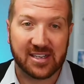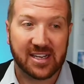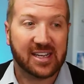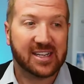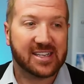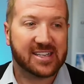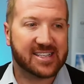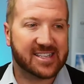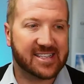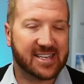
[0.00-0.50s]

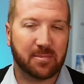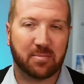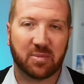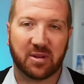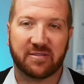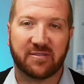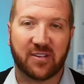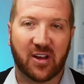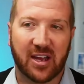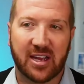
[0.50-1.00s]

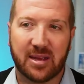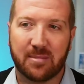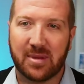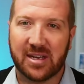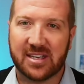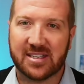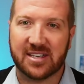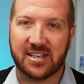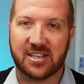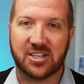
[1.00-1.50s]
Simplify your
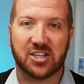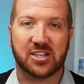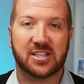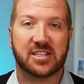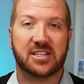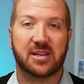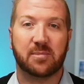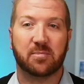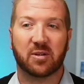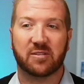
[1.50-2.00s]
message,
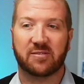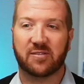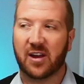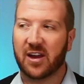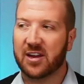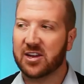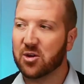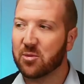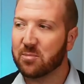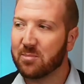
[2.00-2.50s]
simplify
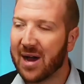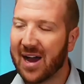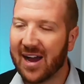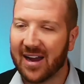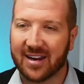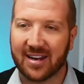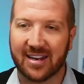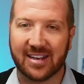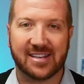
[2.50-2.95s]
your marketing,